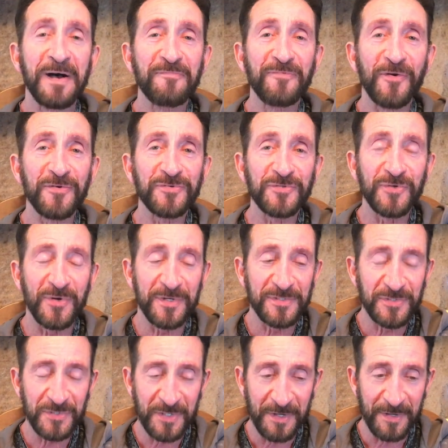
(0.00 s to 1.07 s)
My first
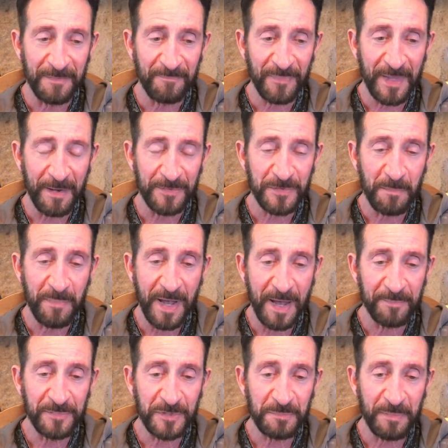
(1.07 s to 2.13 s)
church, um, I was a
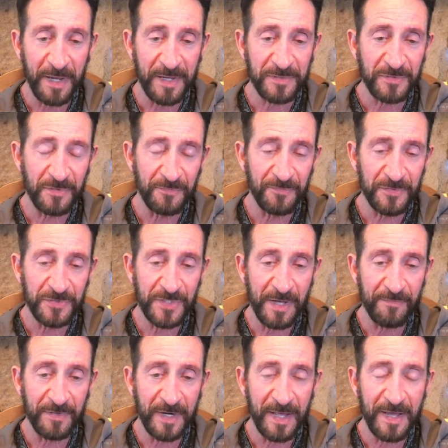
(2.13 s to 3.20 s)
Baptist pastor for
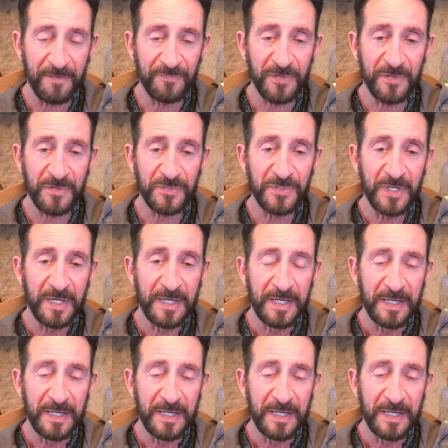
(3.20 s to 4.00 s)
seven and a half years.